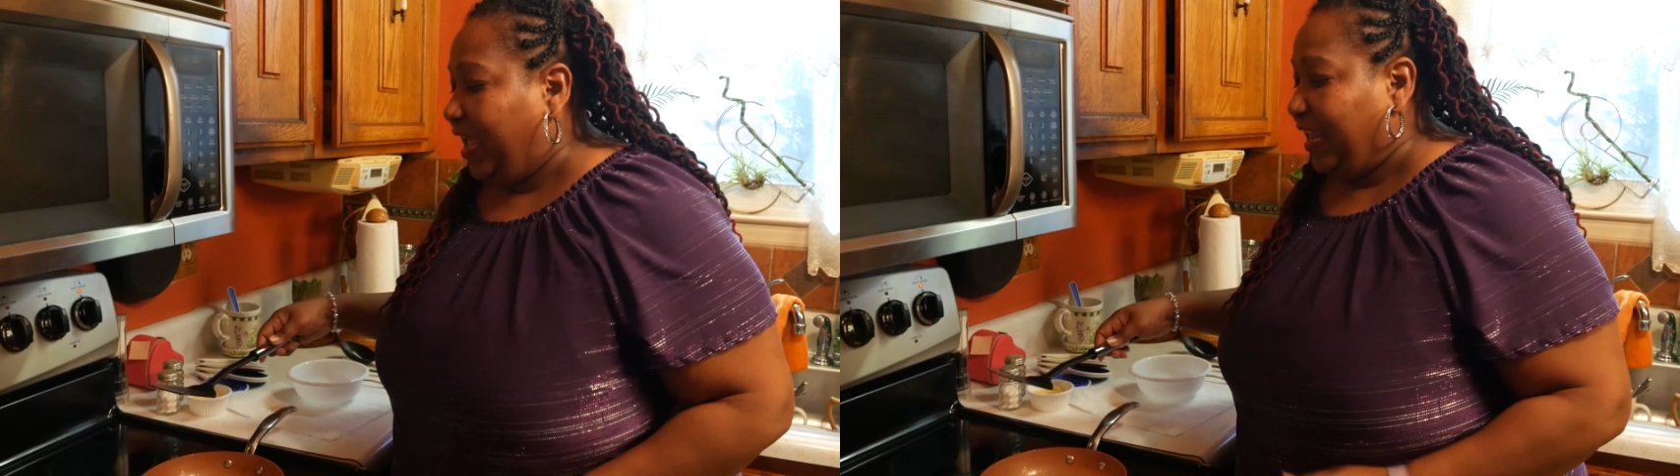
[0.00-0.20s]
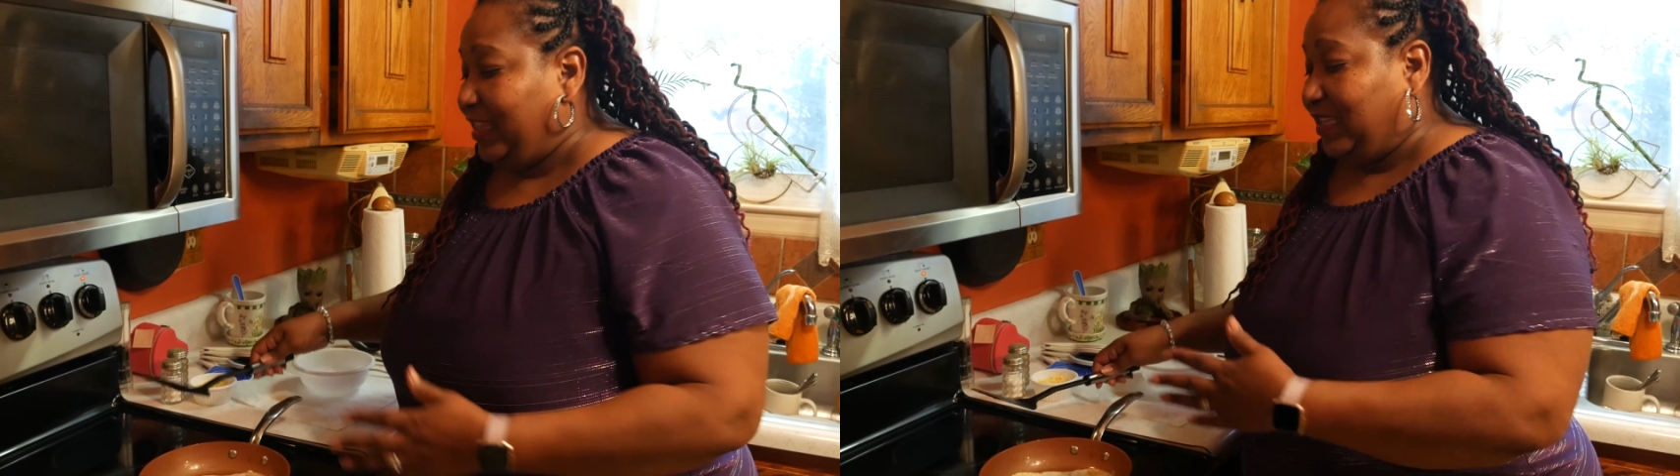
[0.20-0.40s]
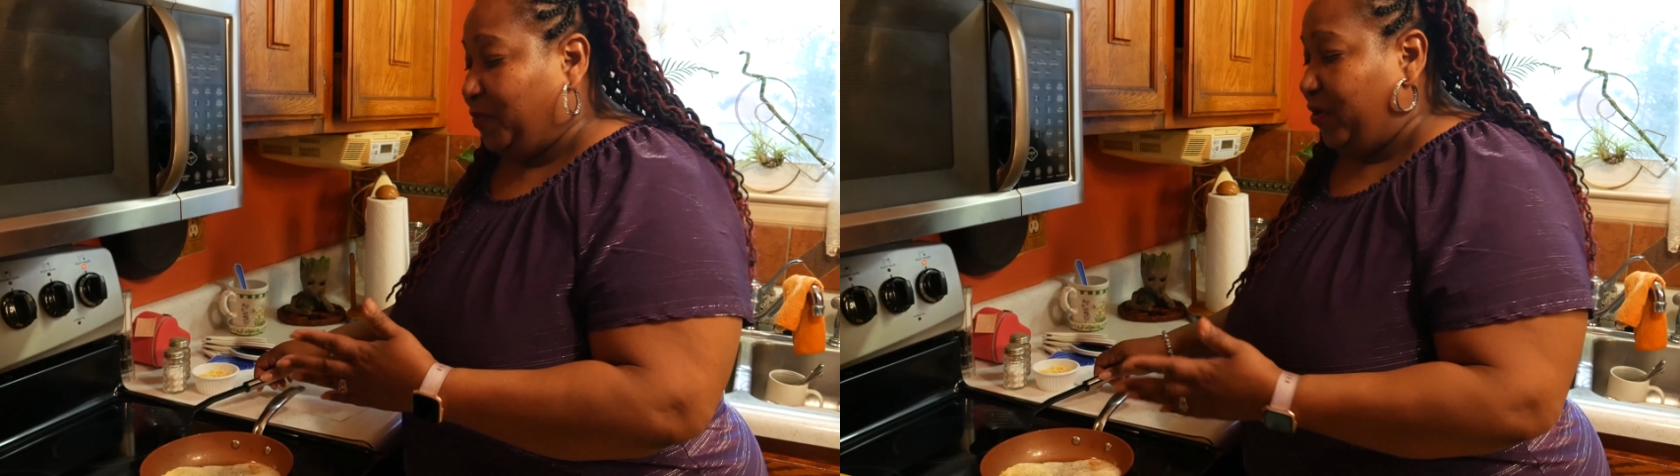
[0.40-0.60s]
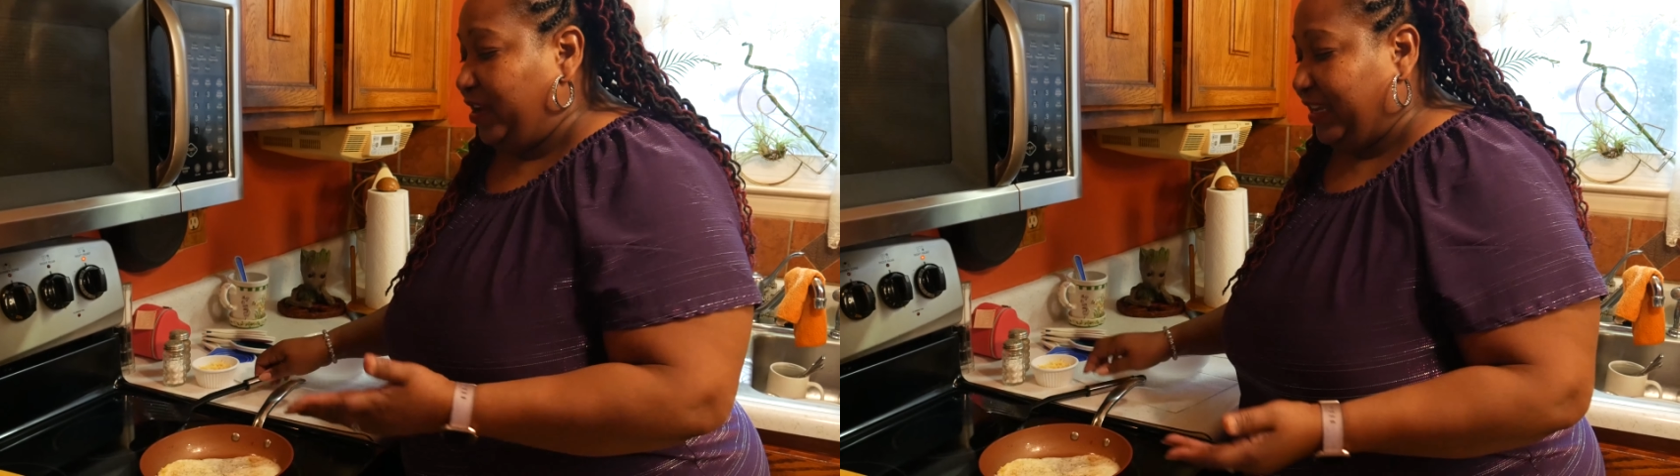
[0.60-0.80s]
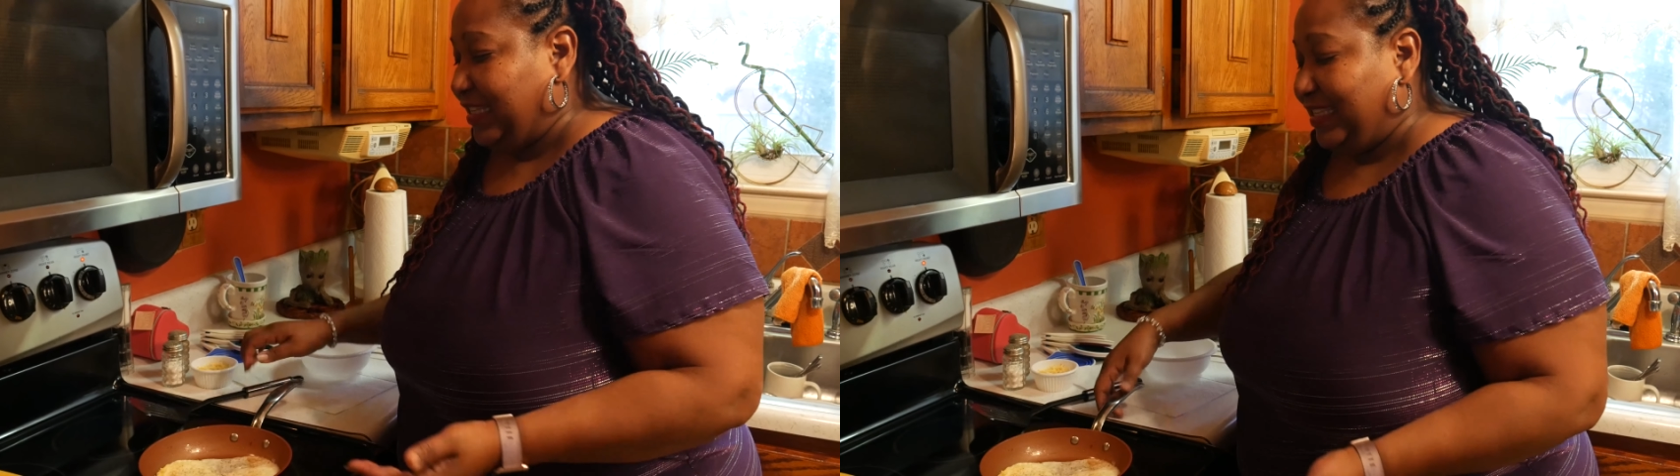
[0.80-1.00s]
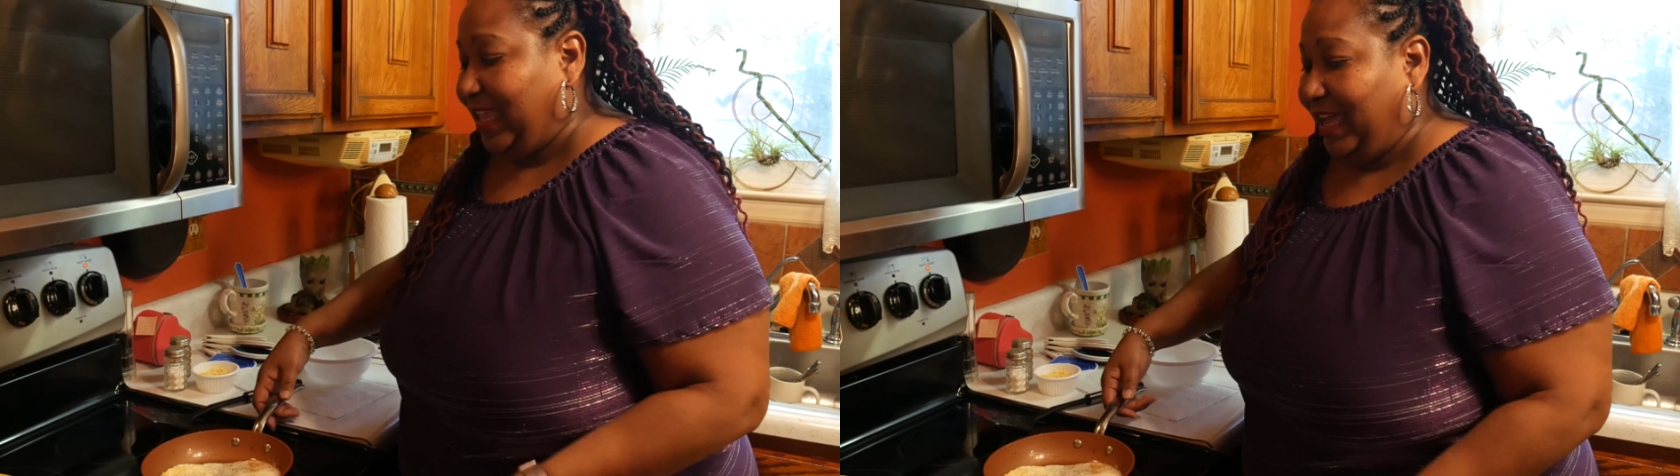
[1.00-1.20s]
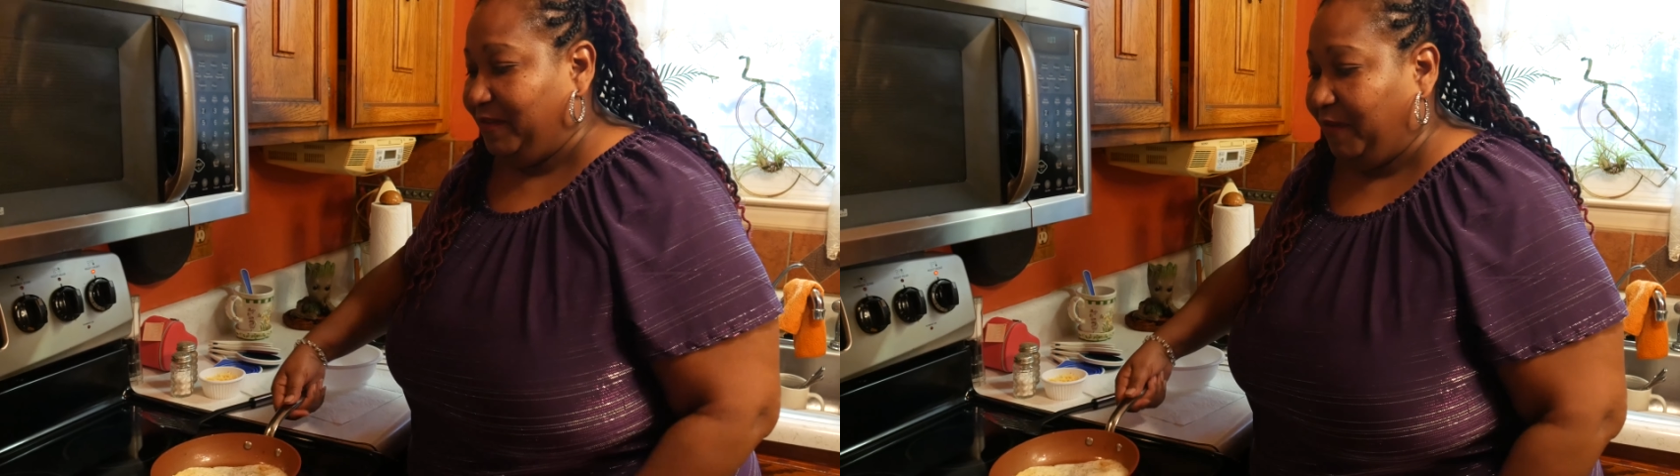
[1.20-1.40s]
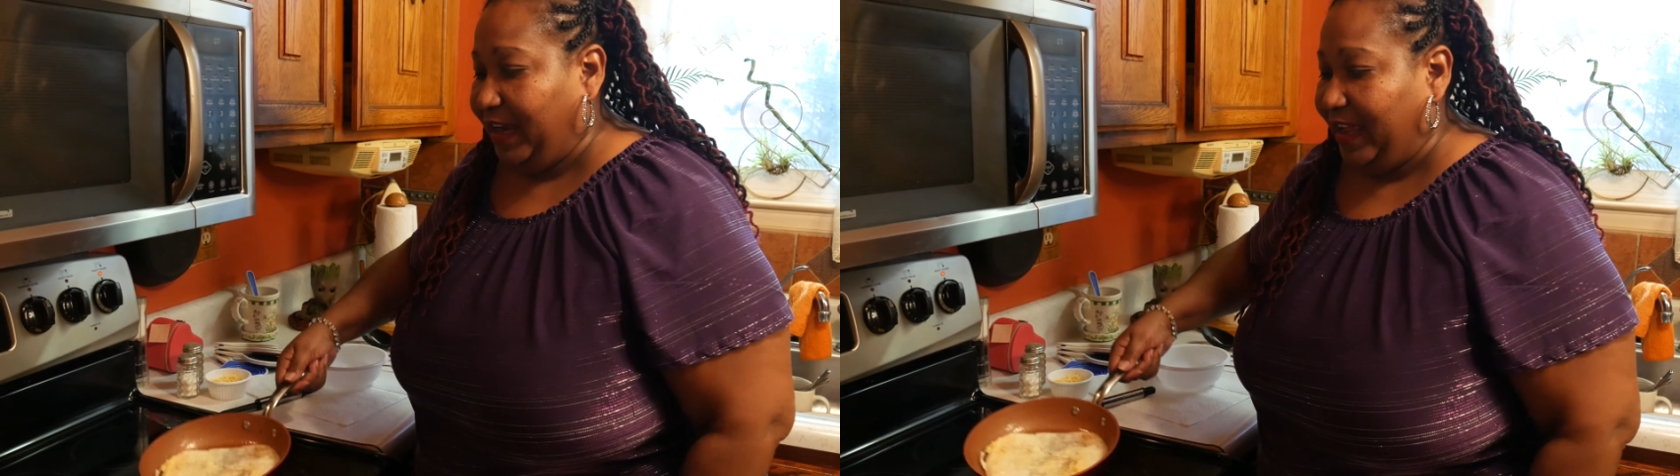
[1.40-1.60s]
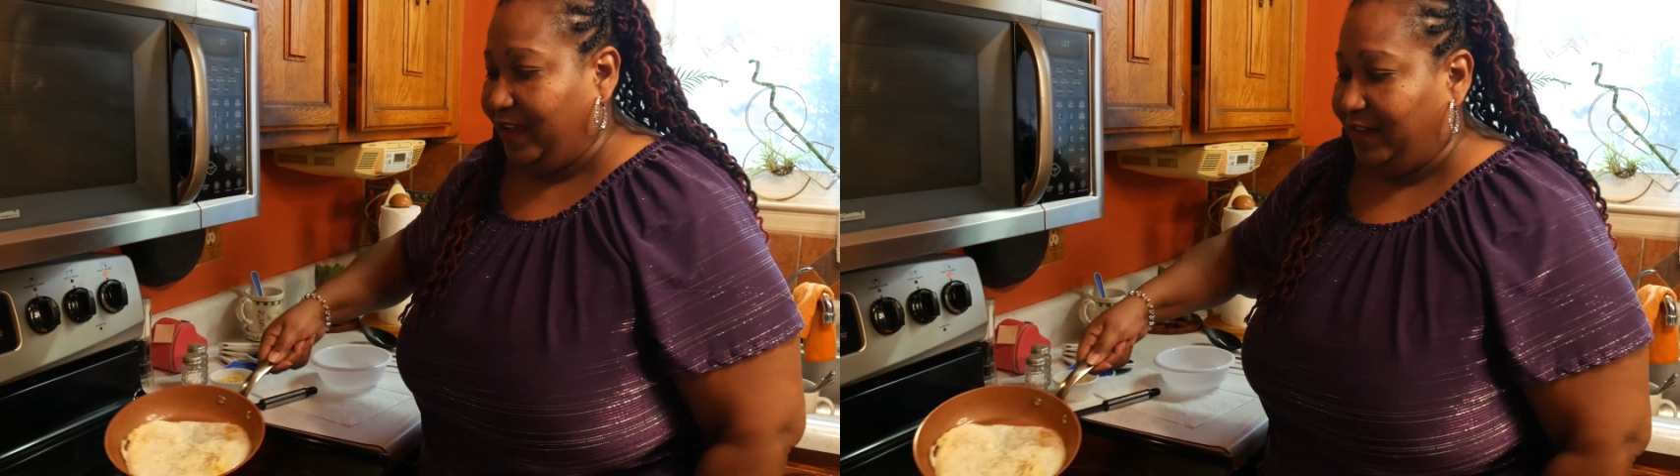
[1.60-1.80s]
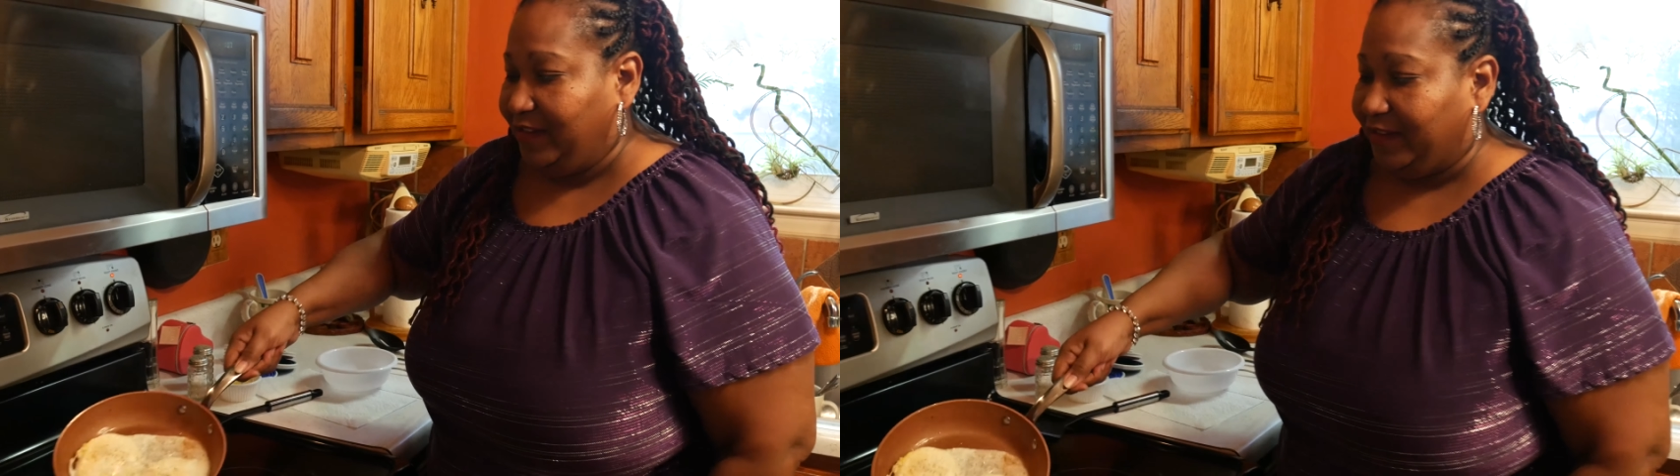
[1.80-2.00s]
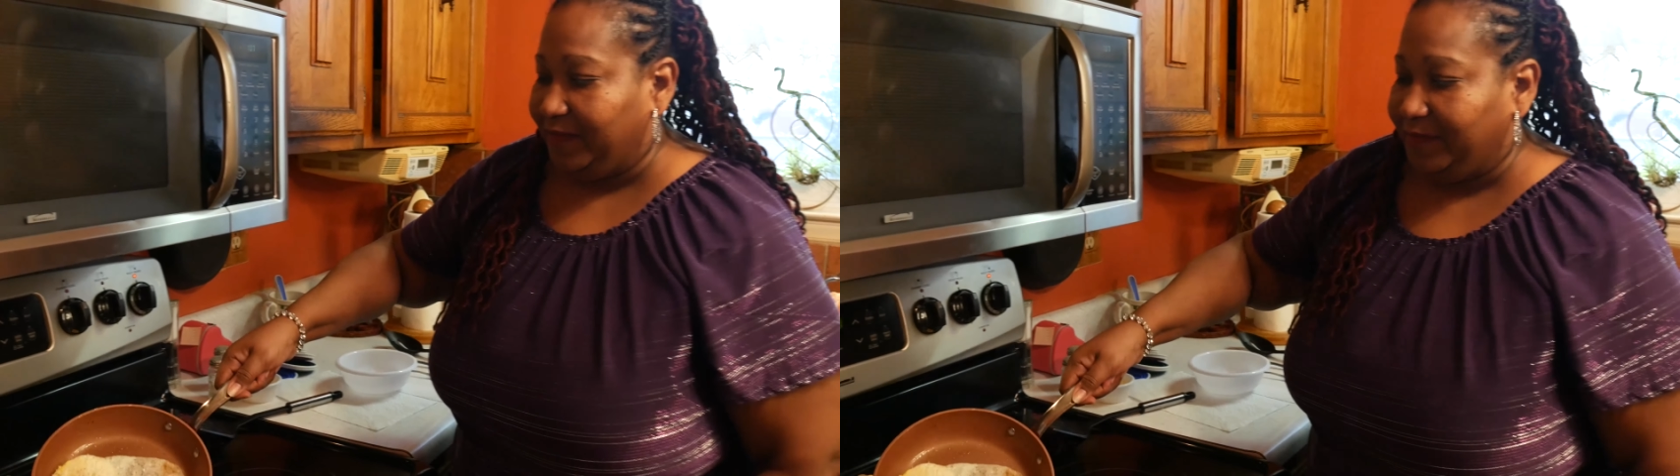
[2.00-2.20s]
And at this point, you can slide it right out. Look.